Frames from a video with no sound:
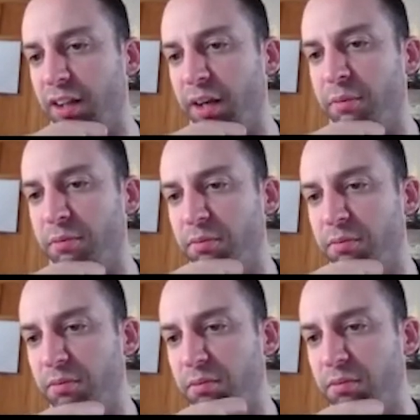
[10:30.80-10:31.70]
that,
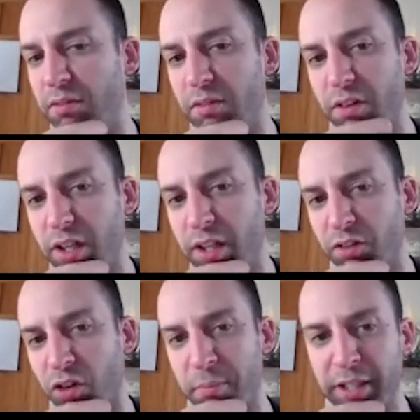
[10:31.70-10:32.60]

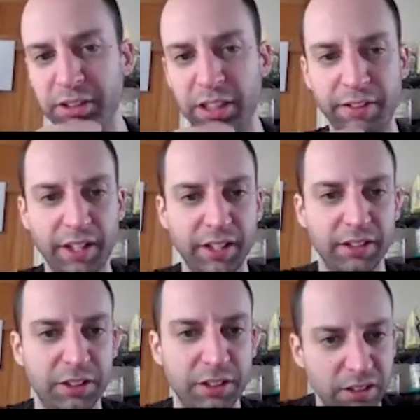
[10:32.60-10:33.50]
or am I seeing things?